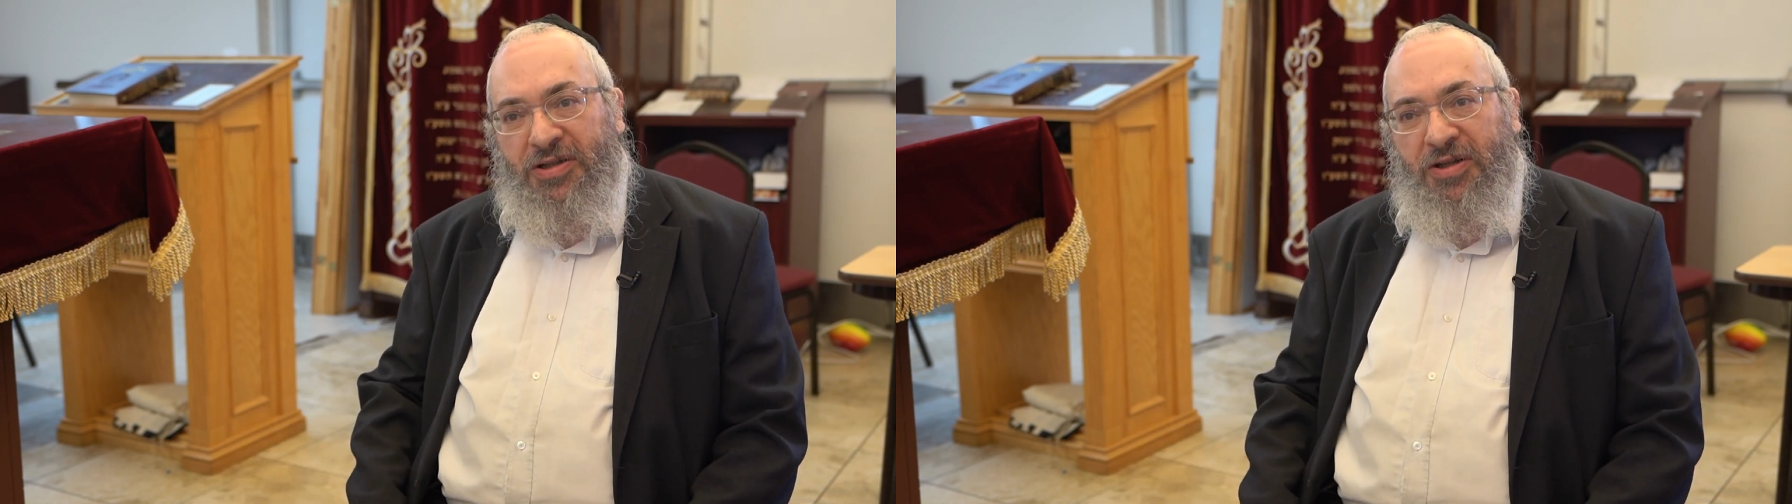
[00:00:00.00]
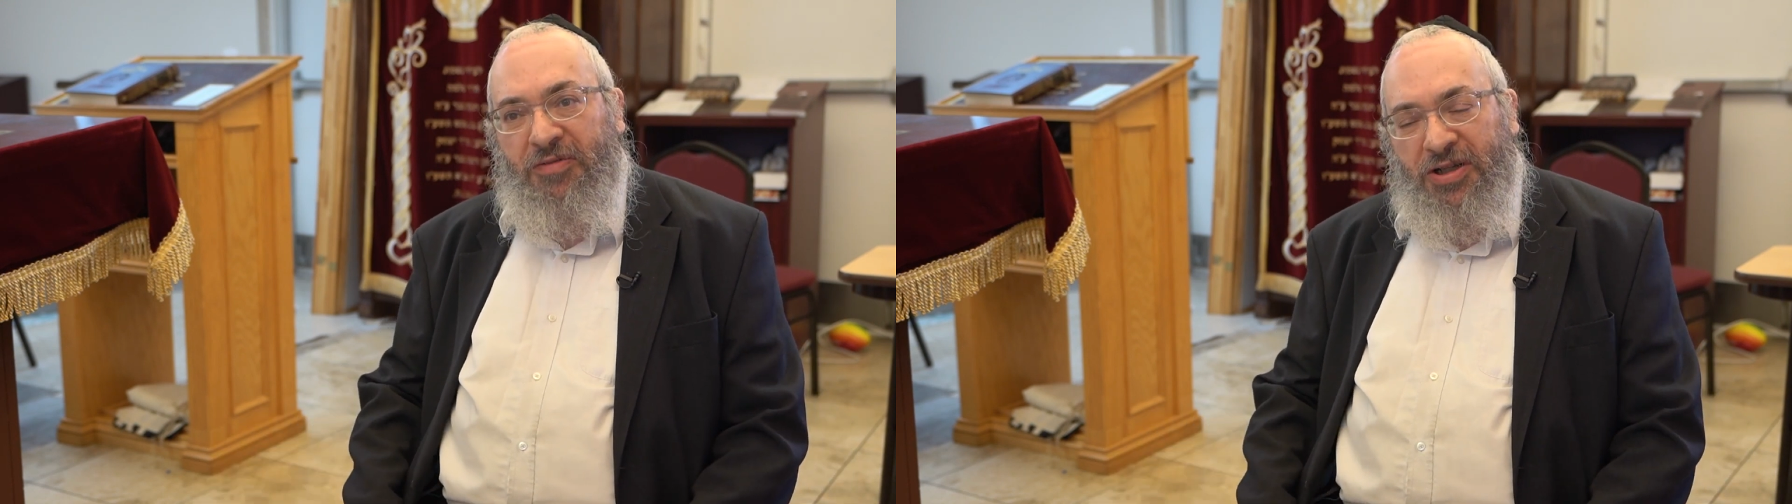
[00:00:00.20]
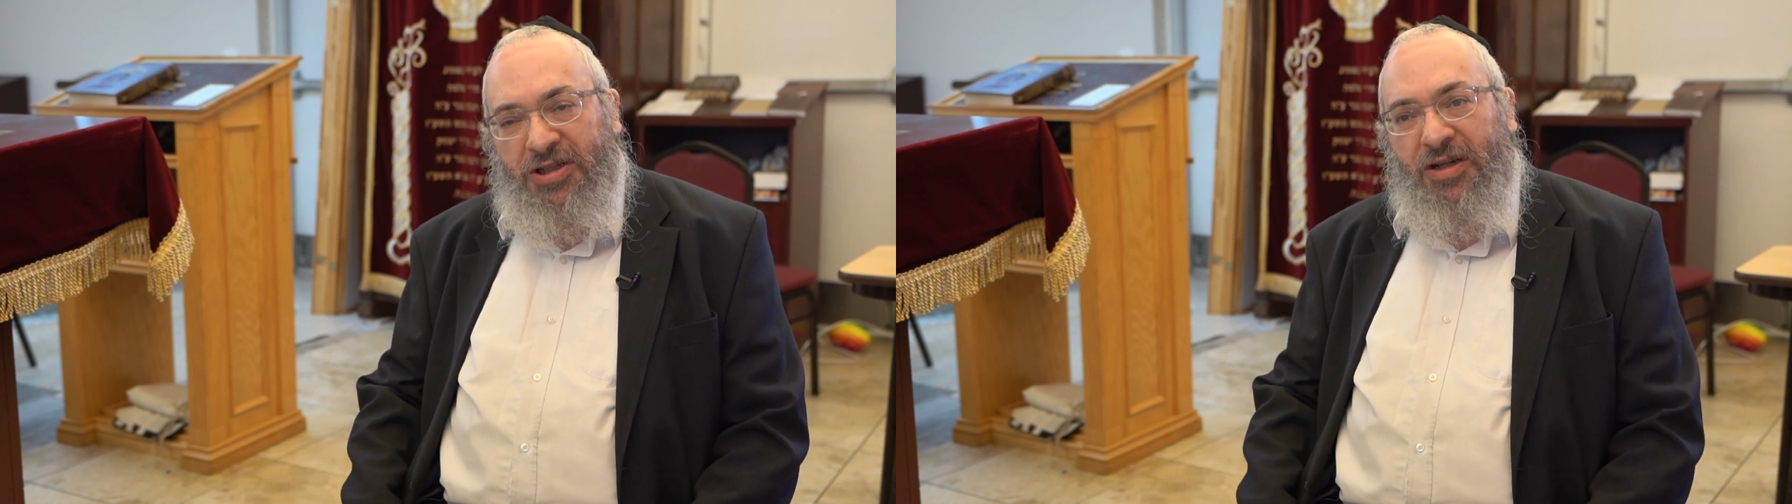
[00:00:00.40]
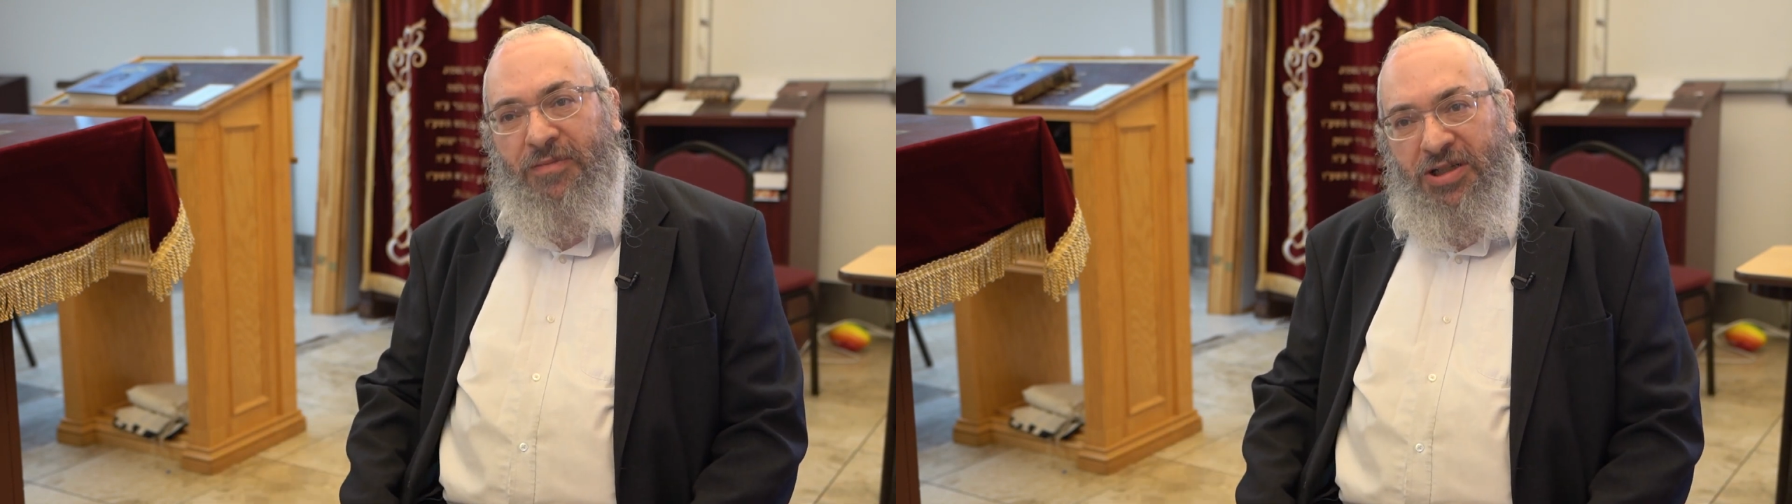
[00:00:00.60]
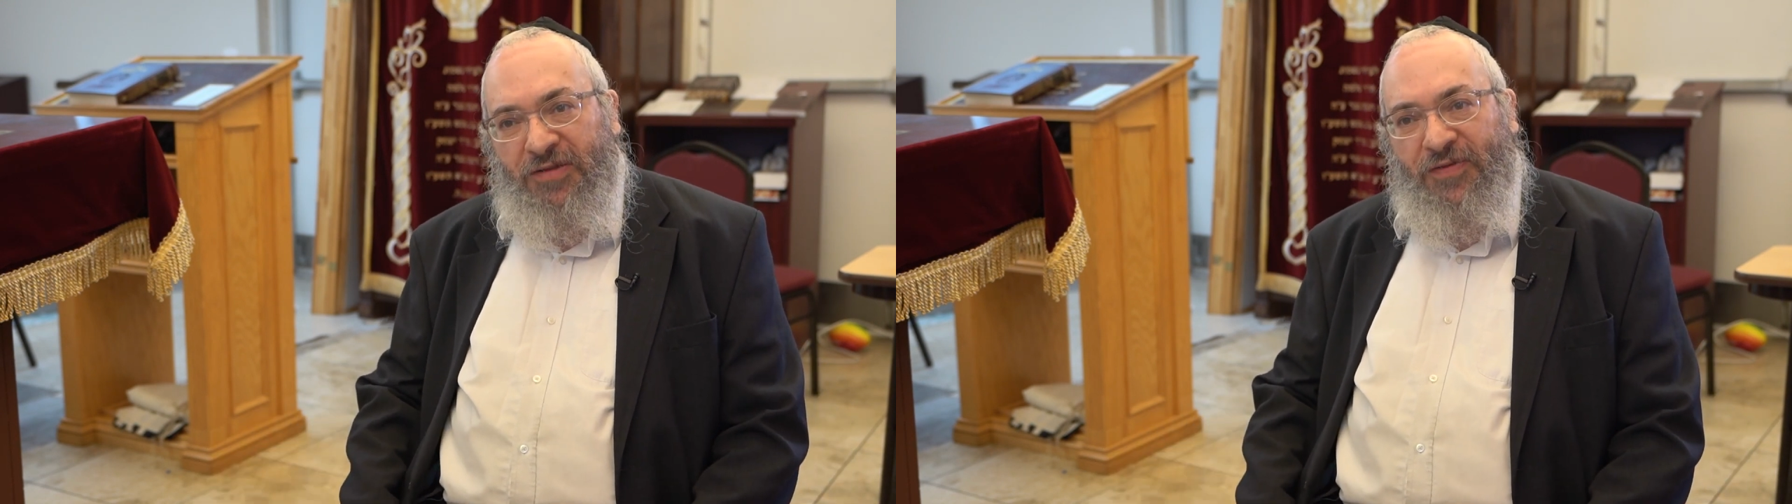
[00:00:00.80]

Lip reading: so he went to Moshe